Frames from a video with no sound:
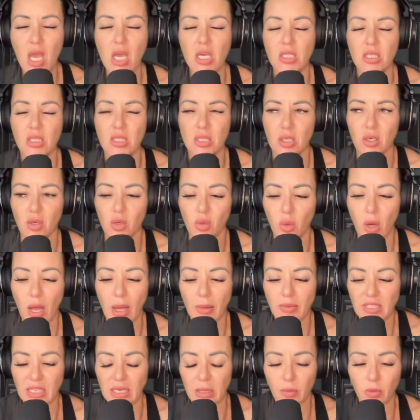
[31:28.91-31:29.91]
So I
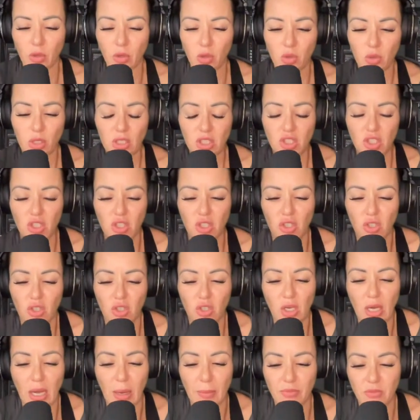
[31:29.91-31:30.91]
was like, I'm going to,
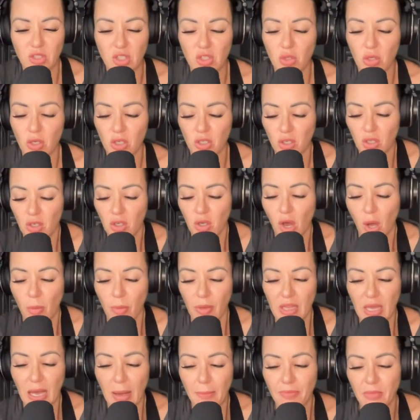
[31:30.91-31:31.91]
I'm just going to copy that.